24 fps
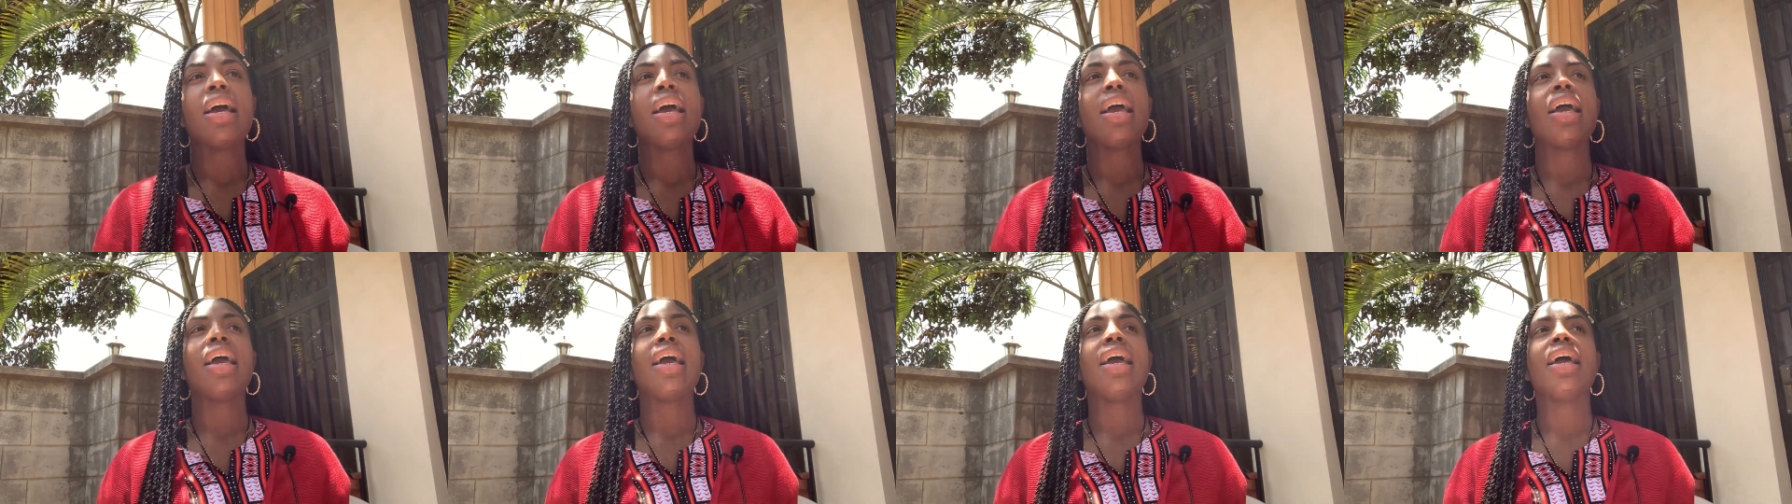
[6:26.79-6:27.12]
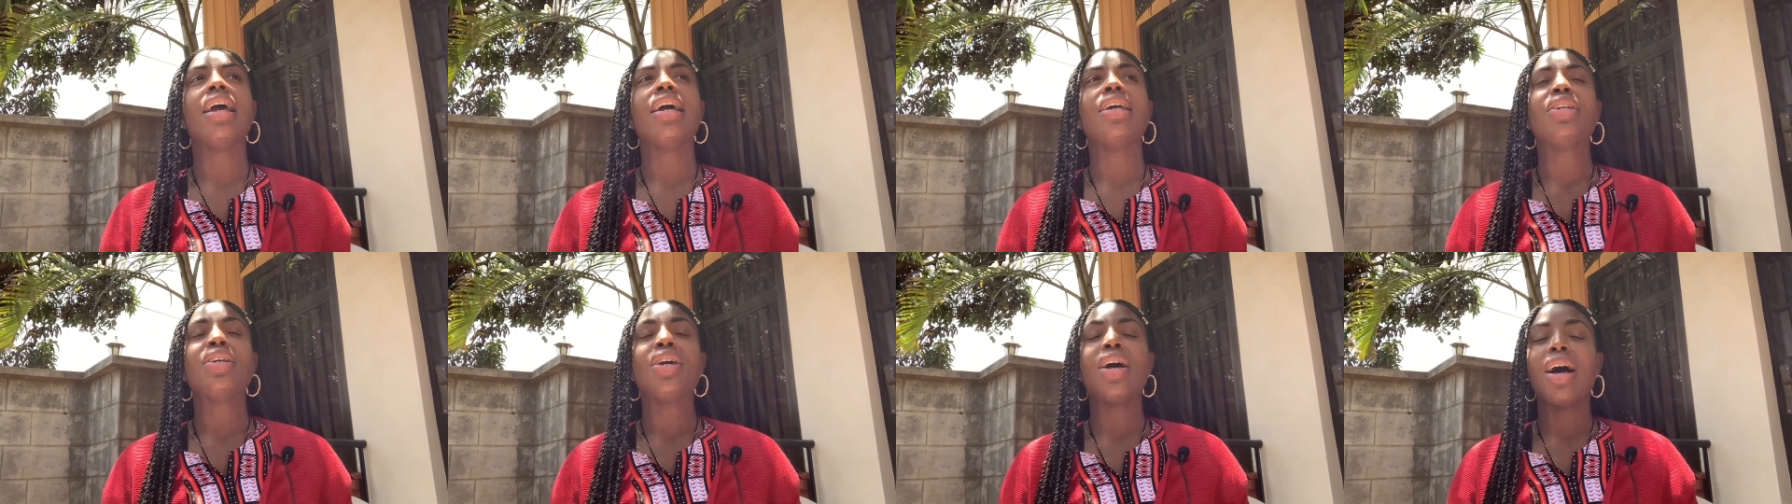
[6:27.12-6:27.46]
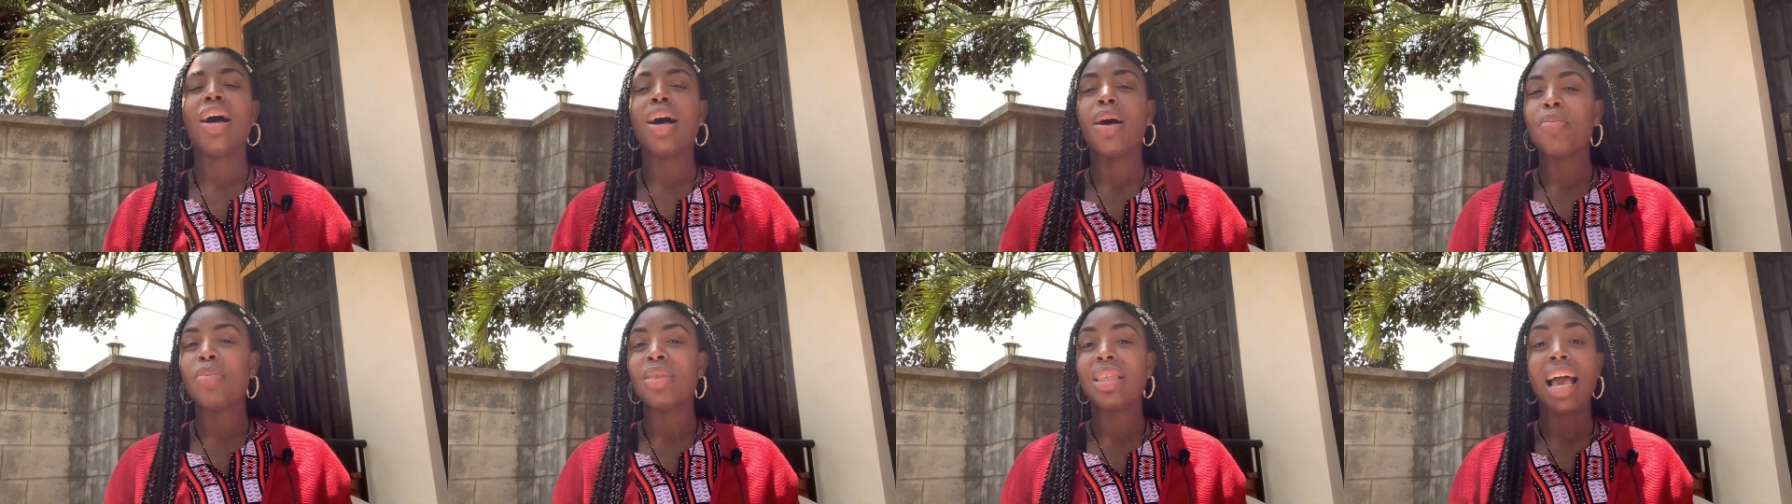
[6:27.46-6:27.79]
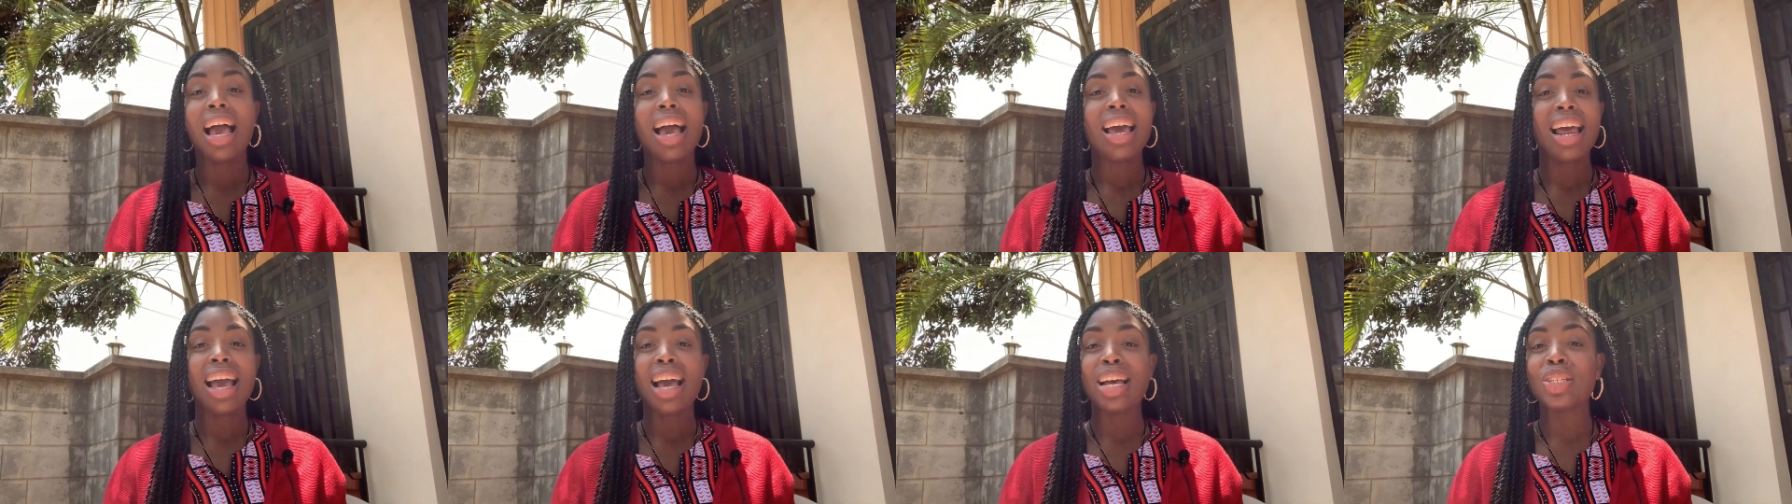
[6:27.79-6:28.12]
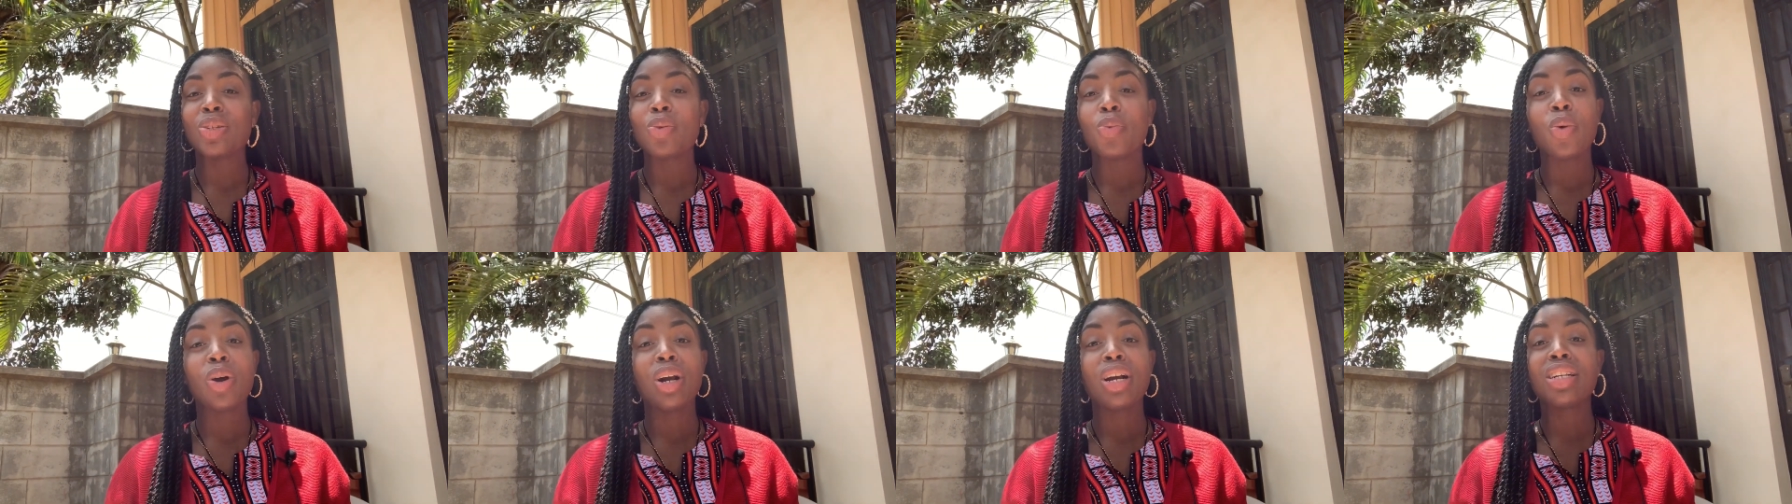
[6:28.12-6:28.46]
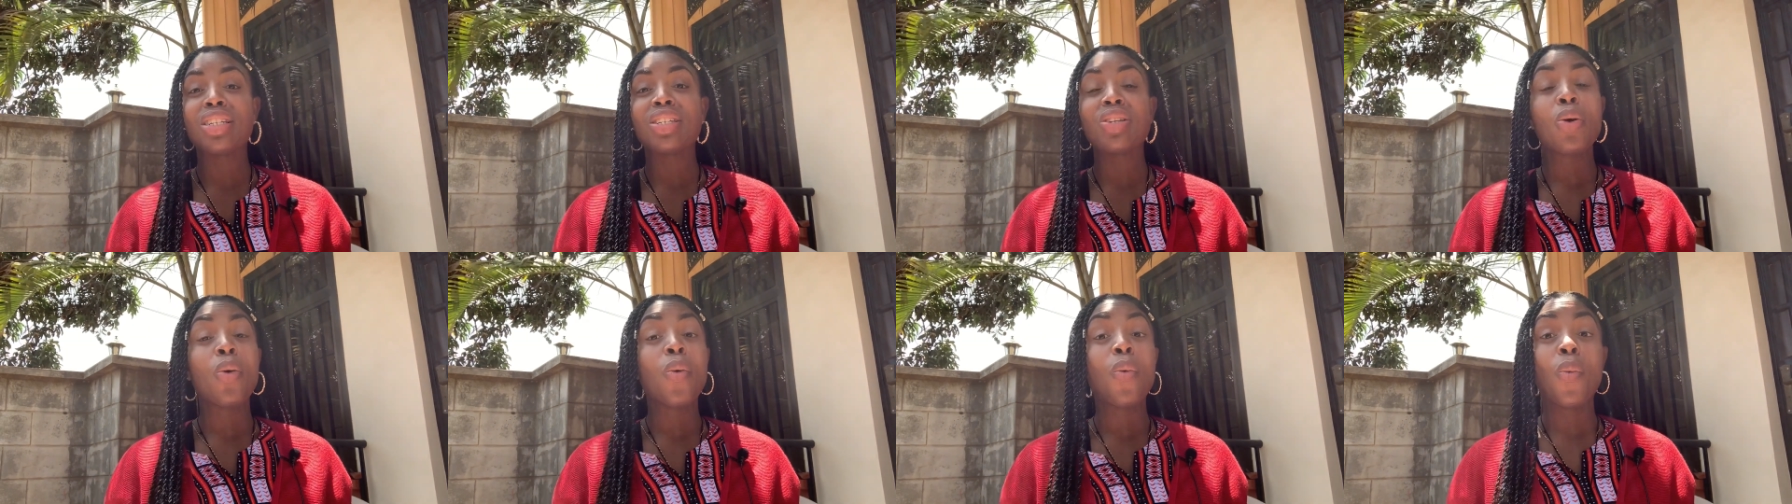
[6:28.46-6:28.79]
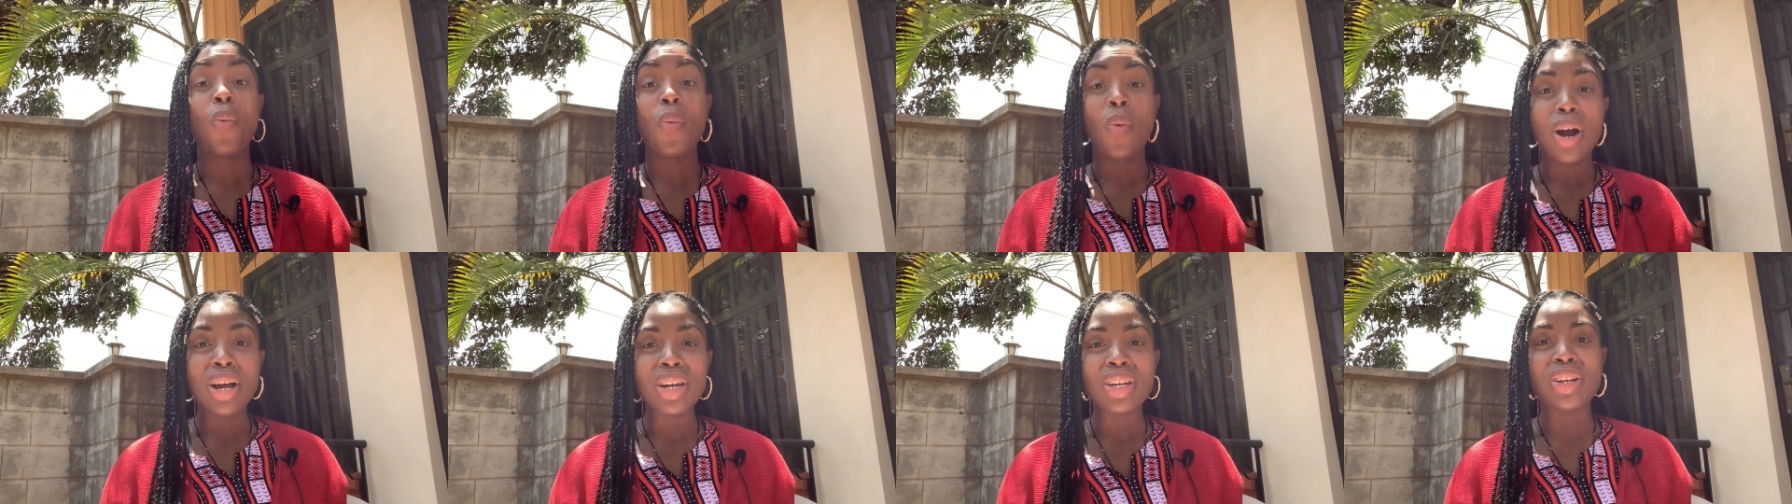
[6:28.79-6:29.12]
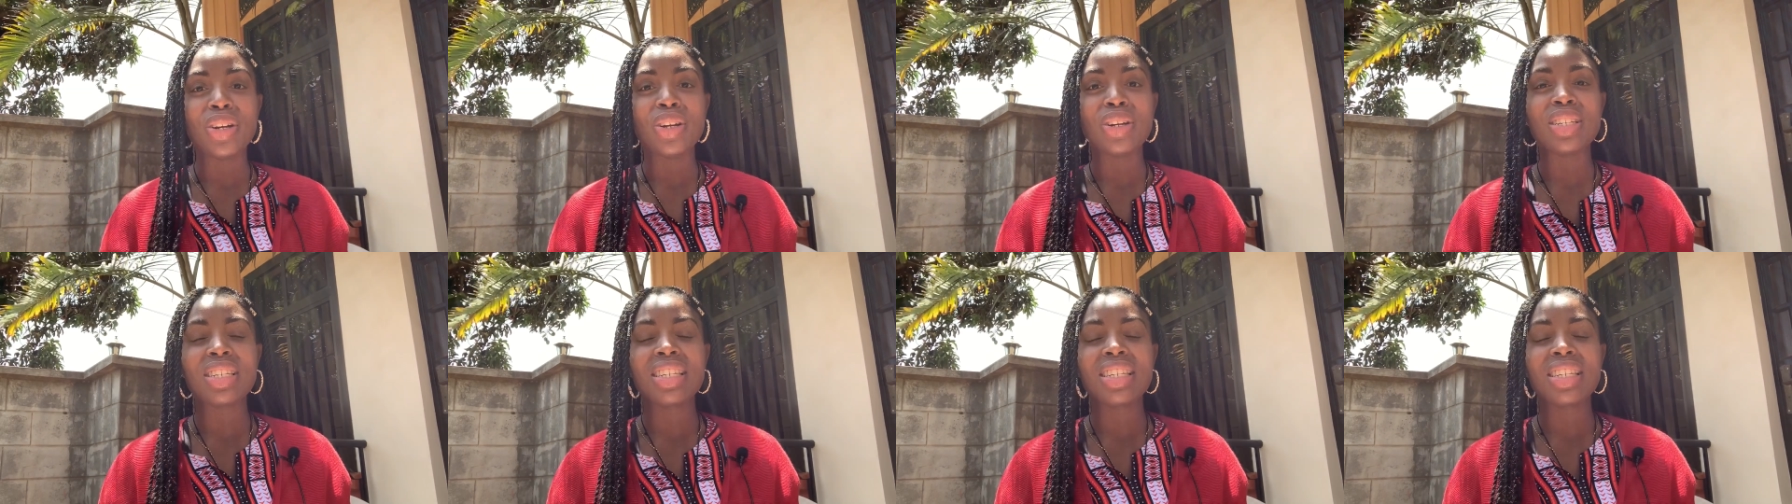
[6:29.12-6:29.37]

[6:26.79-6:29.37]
And um, that has worked wonders